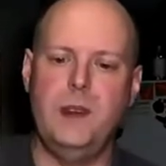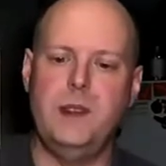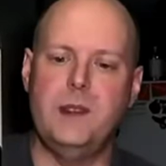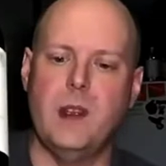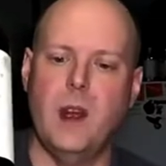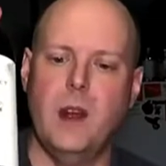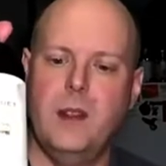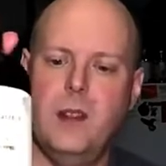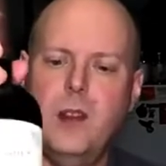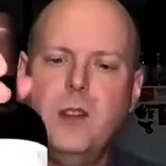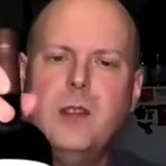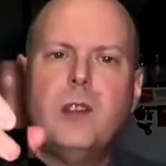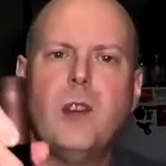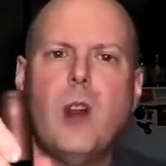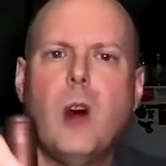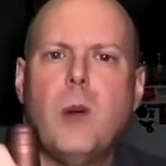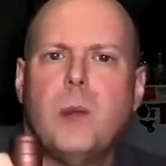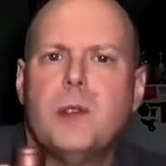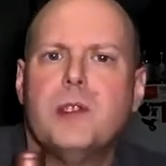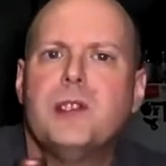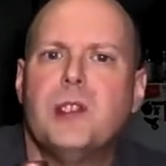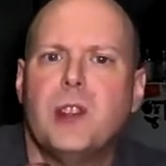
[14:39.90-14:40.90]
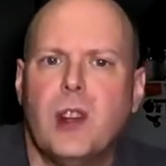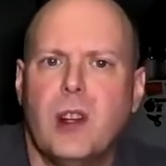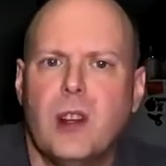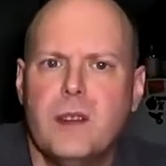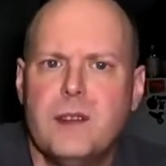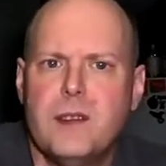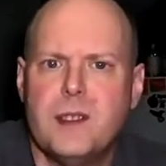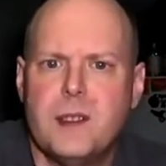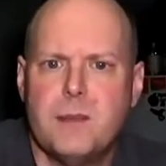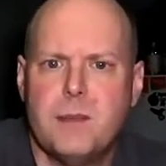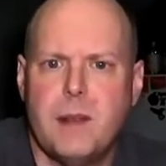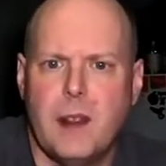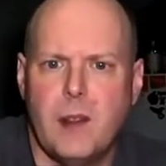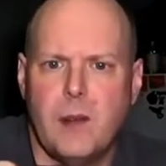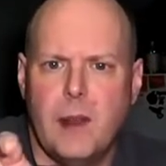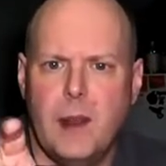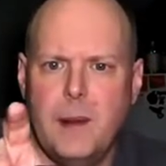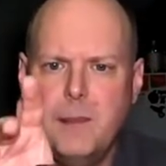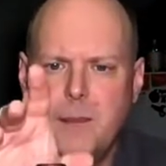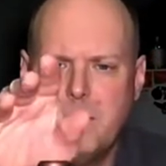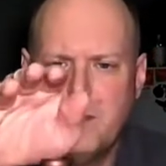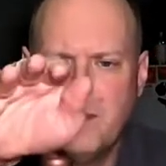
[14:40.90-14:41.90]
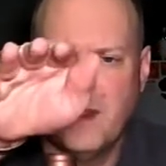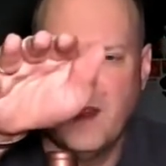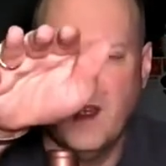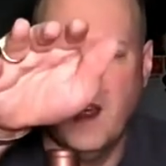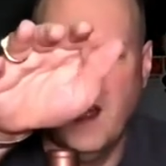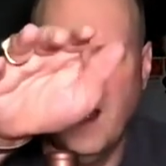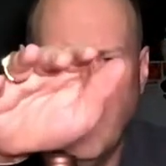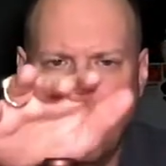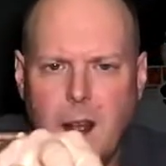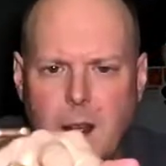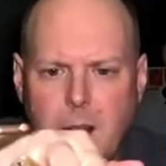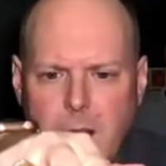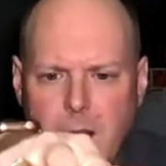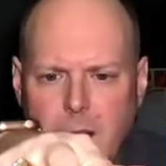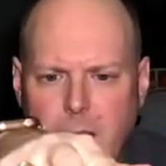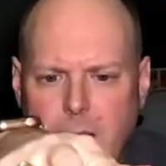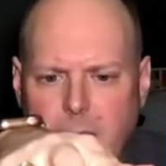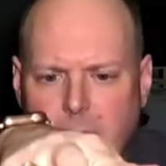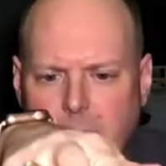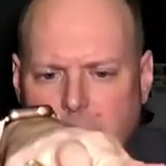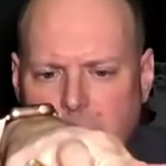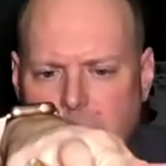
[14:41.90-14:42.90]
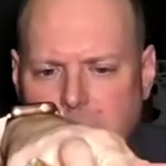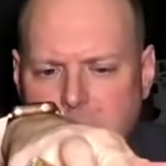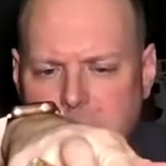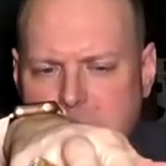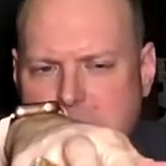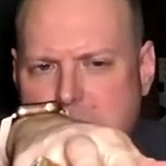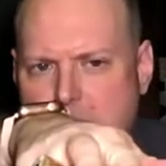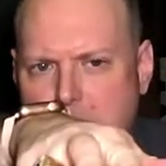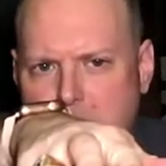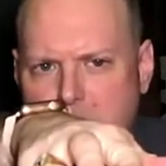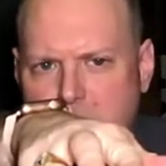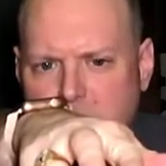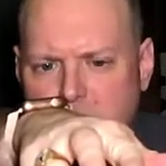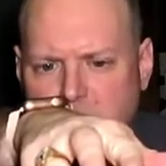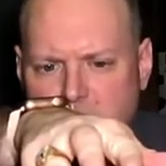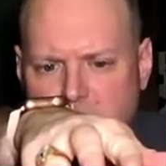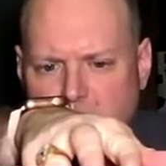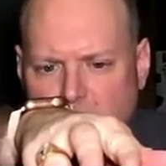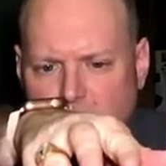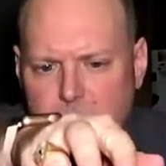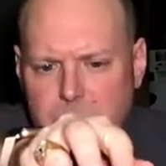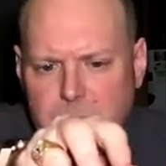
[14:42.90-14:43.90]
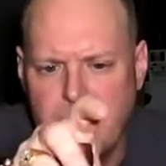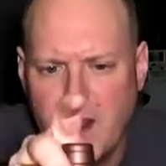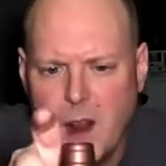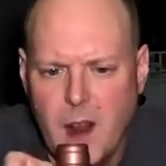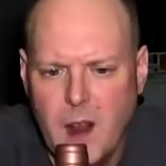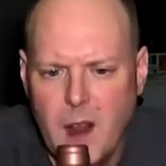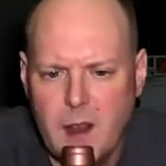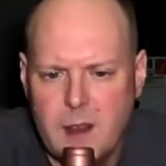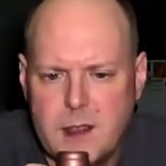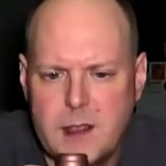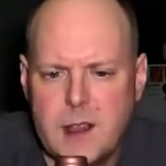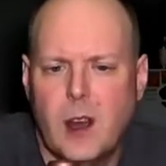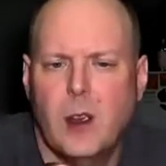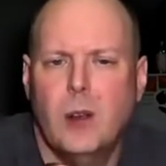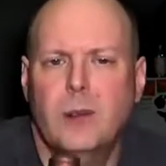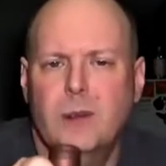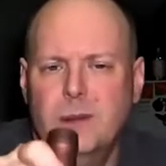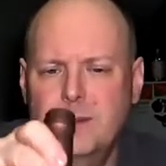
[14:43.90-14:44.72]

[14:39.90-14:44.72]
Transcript: Uh, they're all reserves, by the way, uh, and it's Cabernet Sauvignon. So,